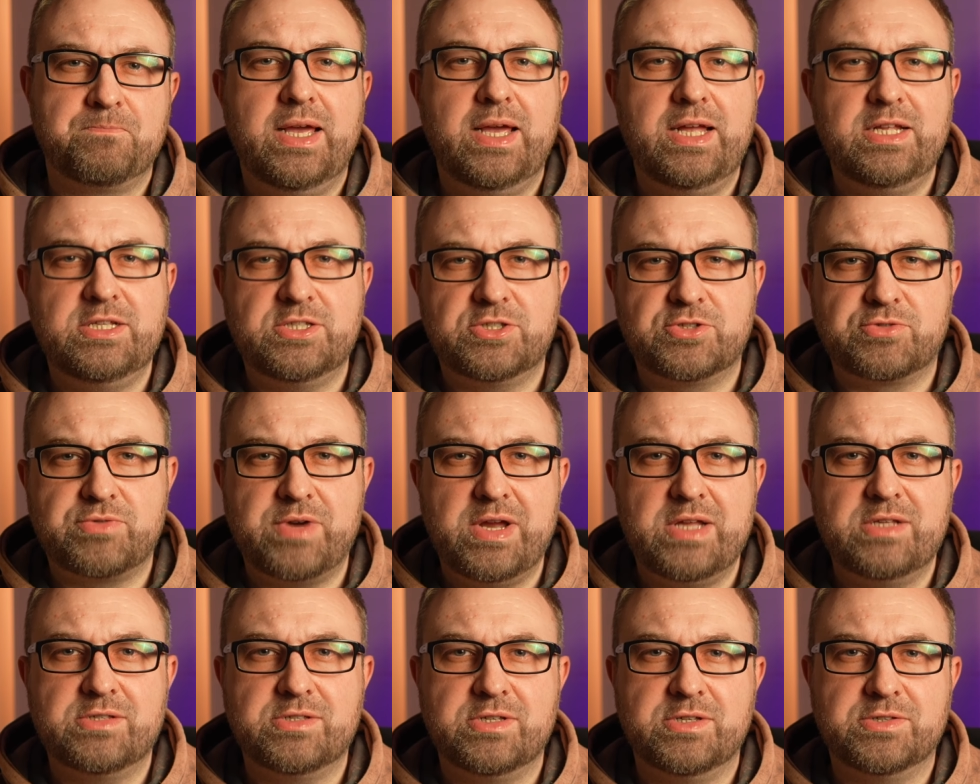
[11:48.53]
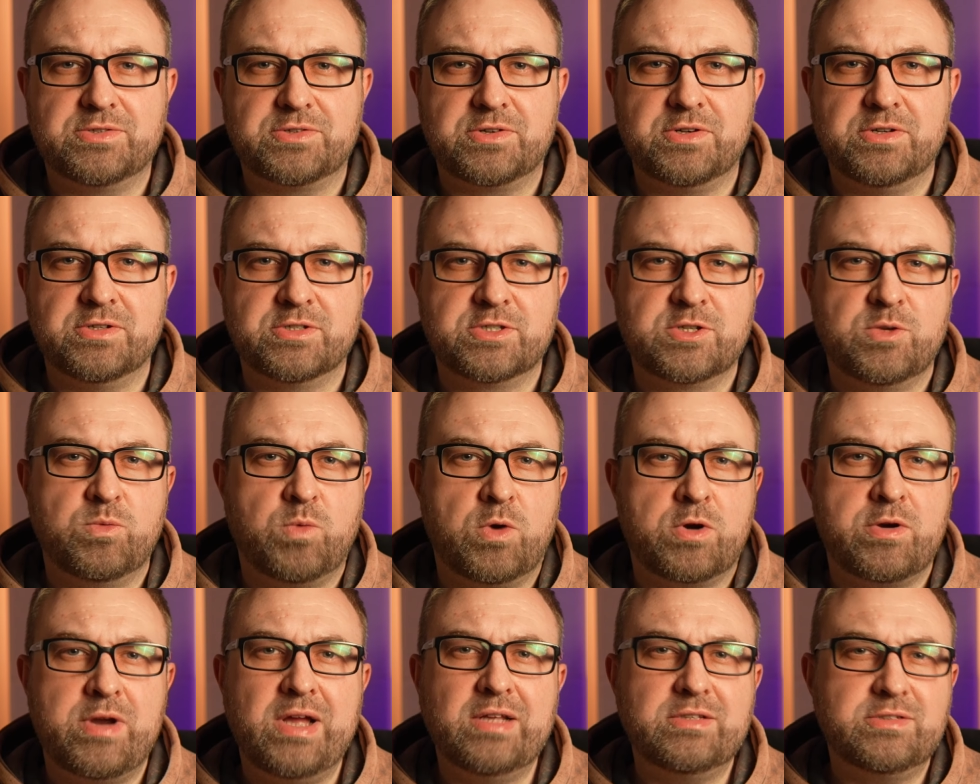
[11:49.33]
Its transistors
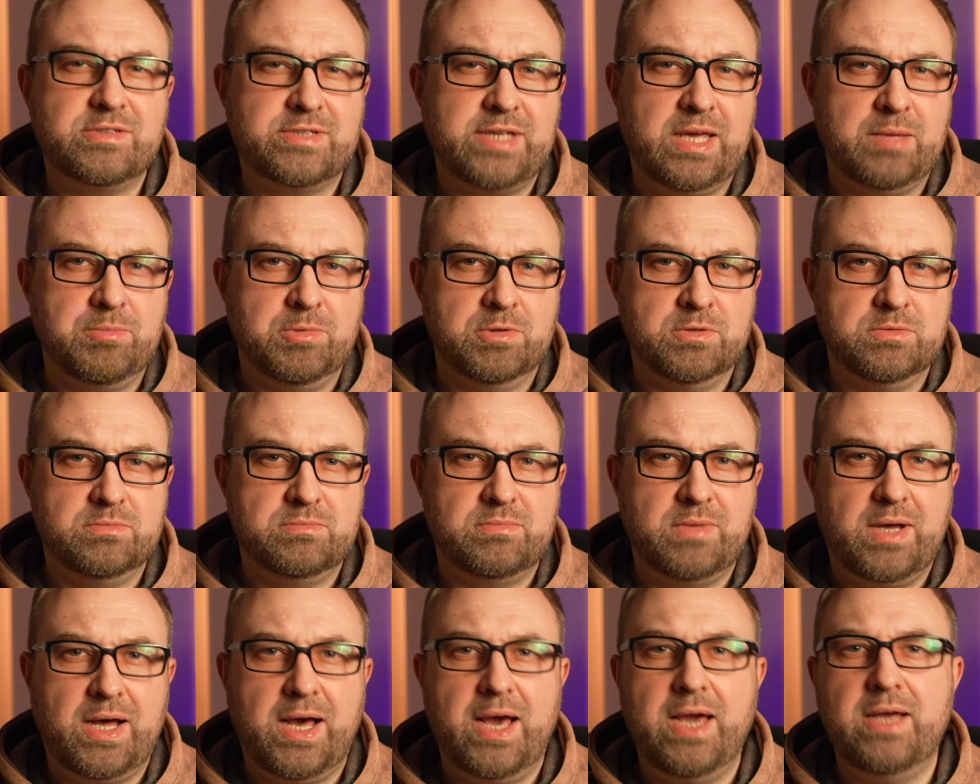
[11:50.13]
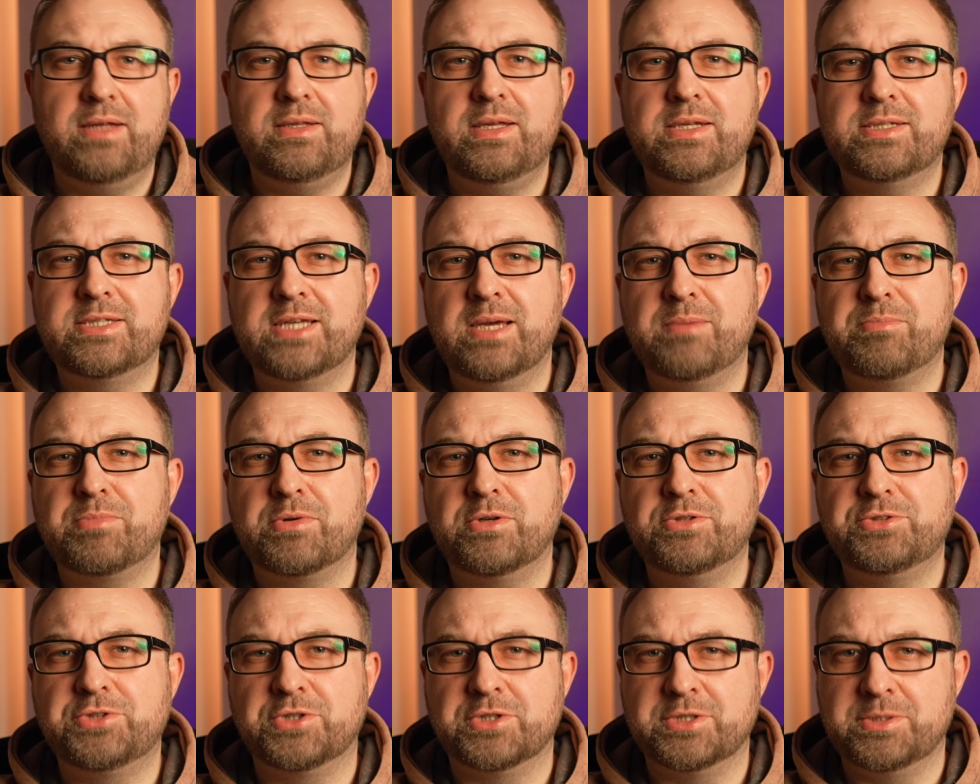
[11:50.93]
were unstable, highly
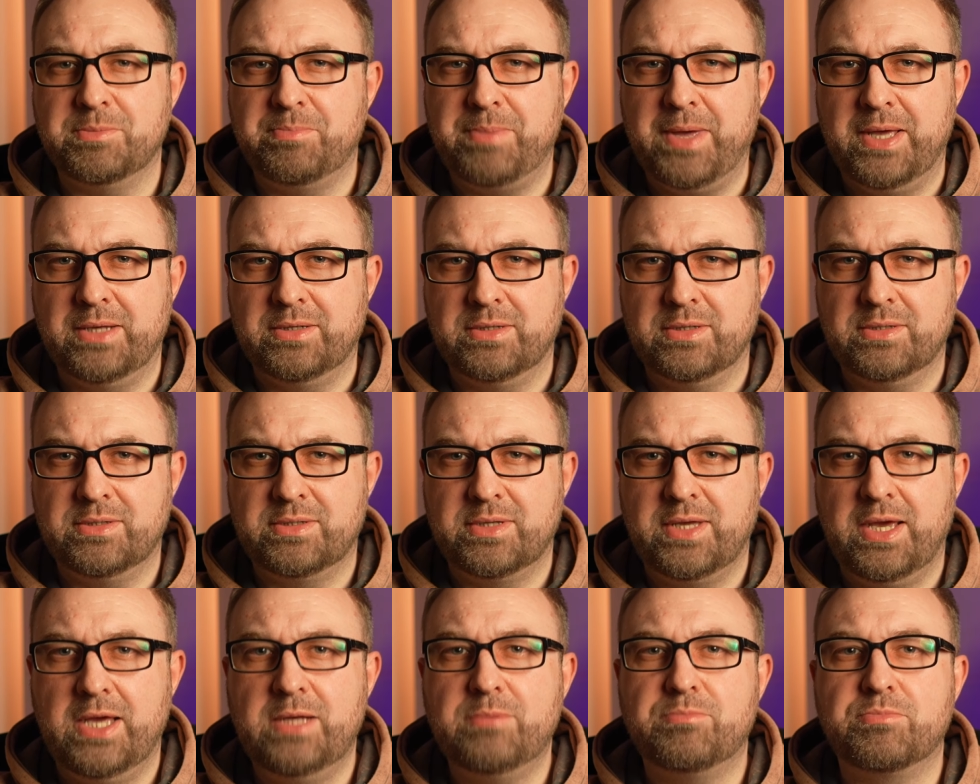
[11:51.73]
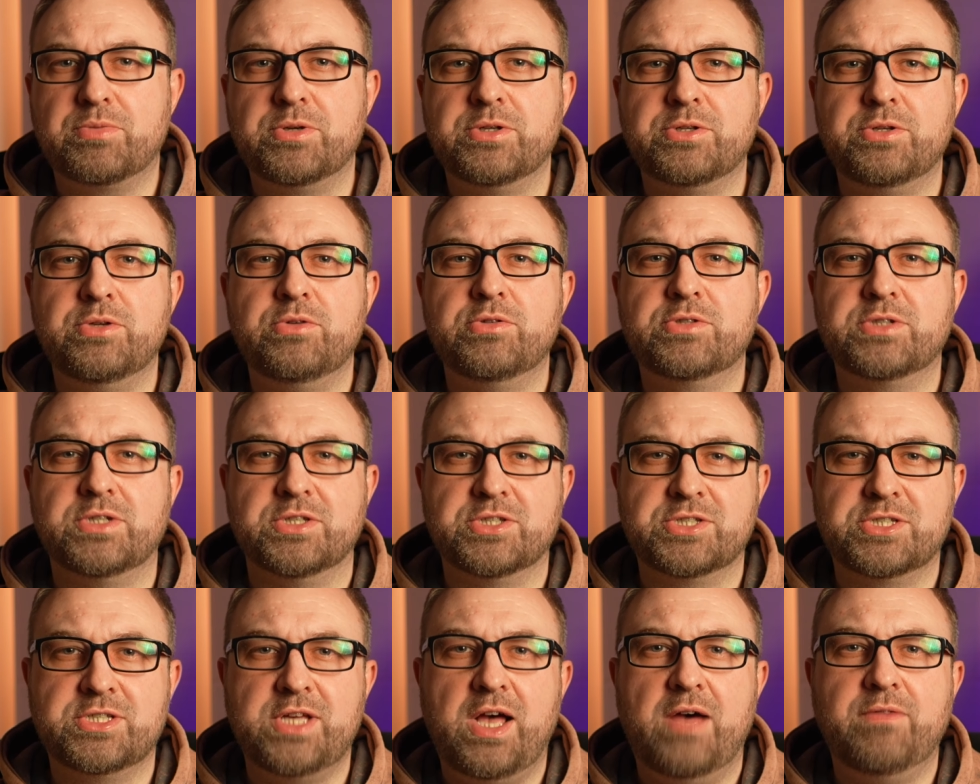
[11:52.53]
temperature dependent, and produced
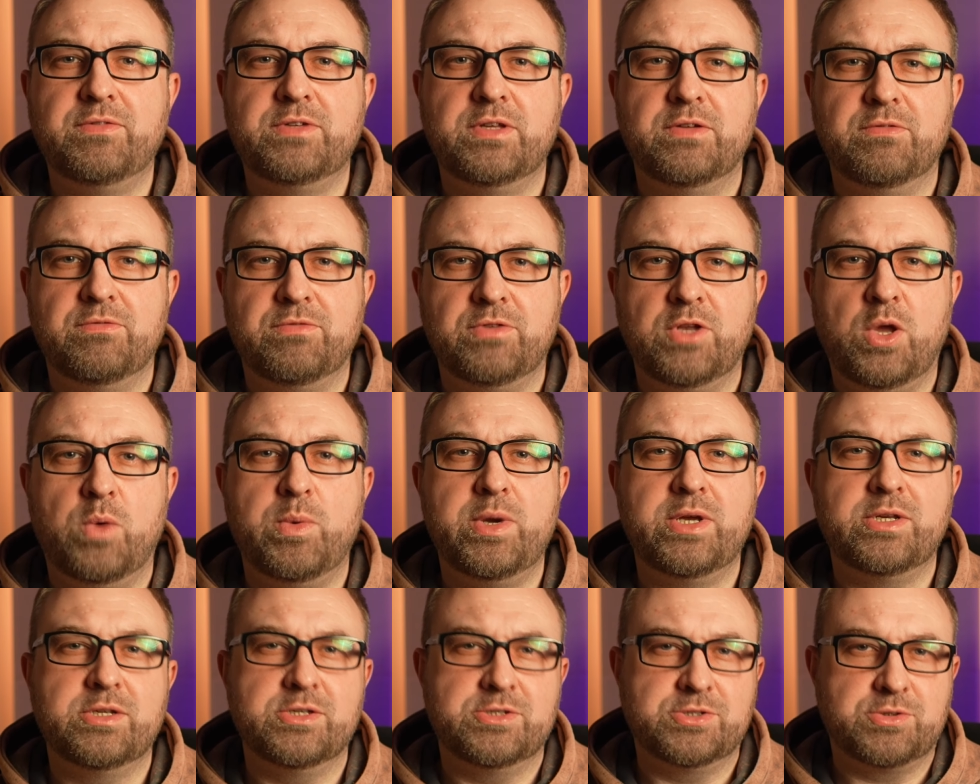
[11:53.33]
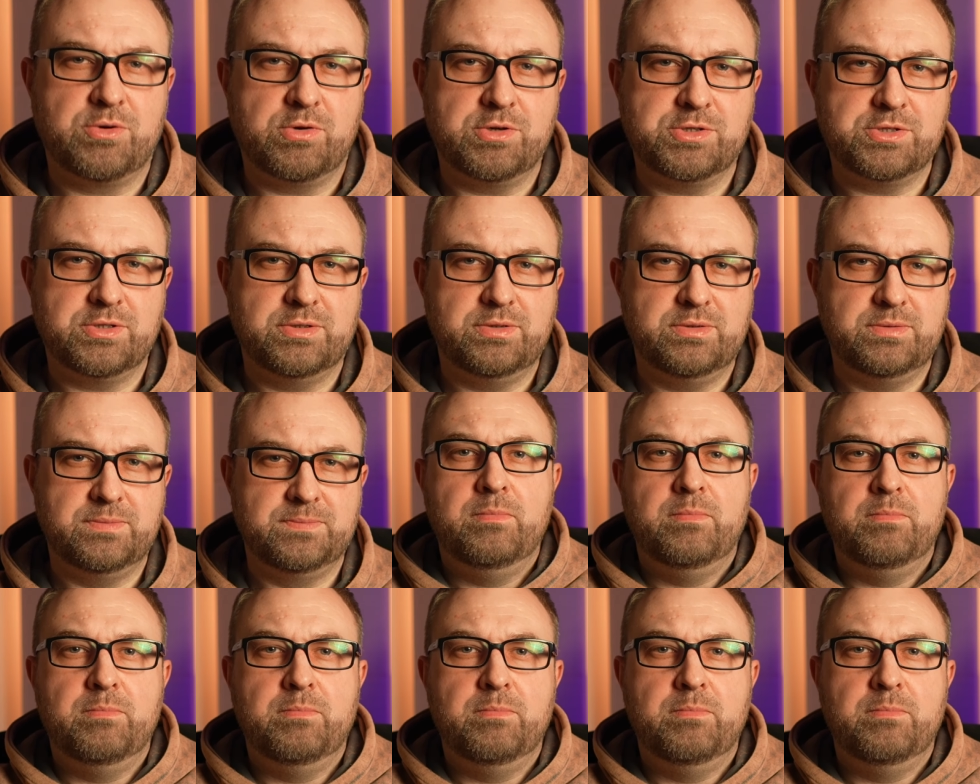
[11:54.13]
a soft, flowing distortion.